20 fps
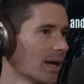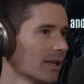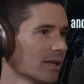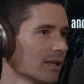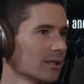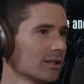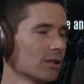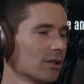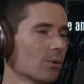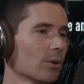That
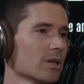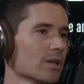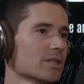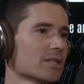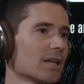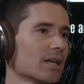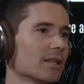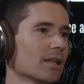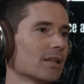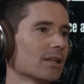you want to
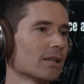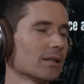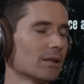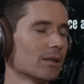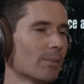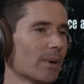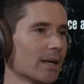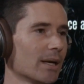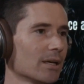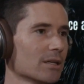see that the
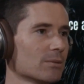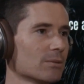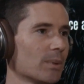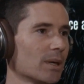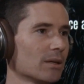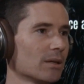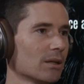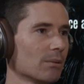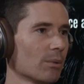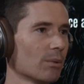money is
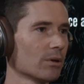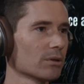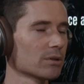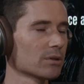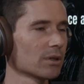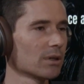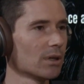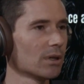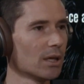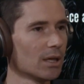spent in the most
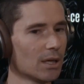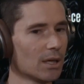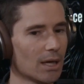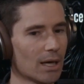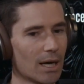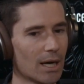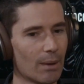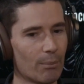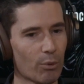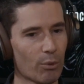
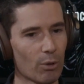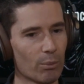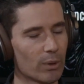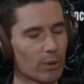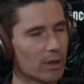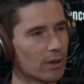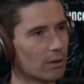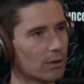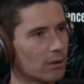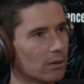
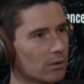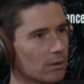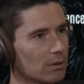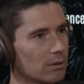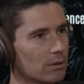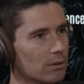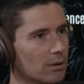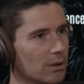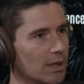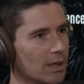appropriate or
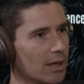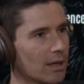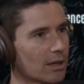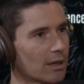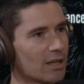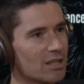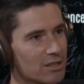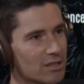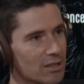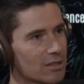
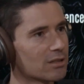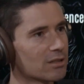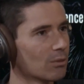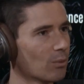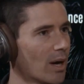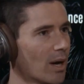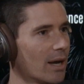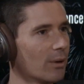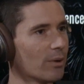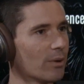consistent
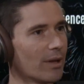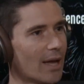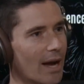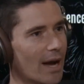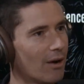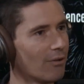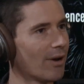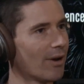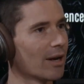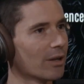way with
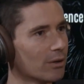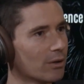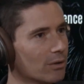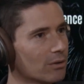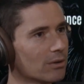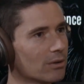our values.